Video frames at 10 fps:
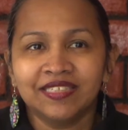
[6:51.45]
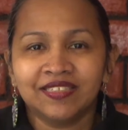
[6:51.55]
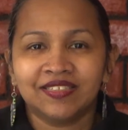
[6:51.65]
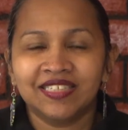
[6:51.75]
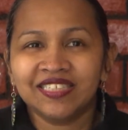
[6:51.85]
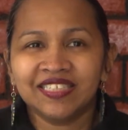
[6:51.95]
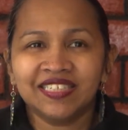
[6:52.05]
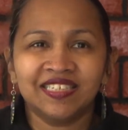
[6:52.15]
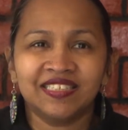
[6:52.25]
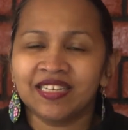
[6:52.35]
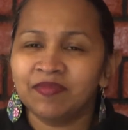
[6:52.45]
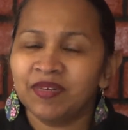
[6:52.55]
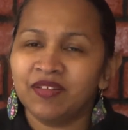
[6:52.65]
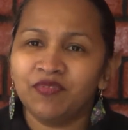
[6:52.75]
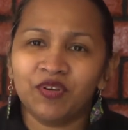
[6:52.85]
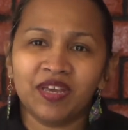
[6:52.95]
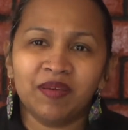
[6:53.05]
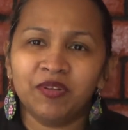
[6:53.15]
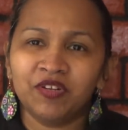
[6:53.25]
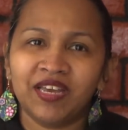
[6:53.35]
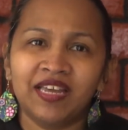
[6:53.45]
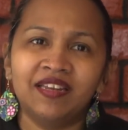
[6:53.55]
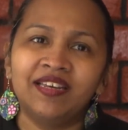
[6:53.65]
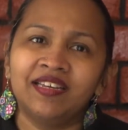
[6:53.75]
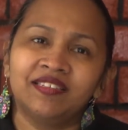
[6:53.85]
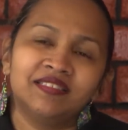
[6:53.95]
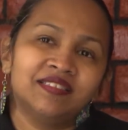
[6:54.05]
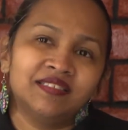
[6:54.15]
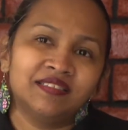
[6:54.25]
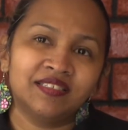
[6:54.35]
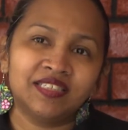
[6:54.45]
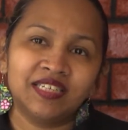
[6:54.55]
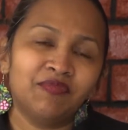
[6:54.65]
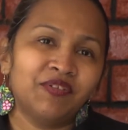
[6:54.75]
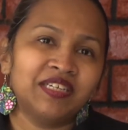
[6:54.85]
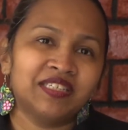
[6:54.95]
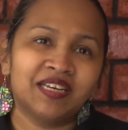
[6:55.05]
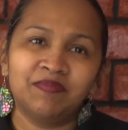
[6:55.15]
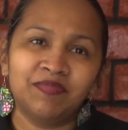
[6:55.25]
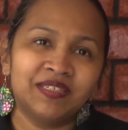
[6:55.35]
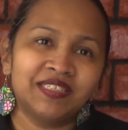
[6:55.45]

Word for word: So these are the kids, I mean, if you came into Kandy and say, for example,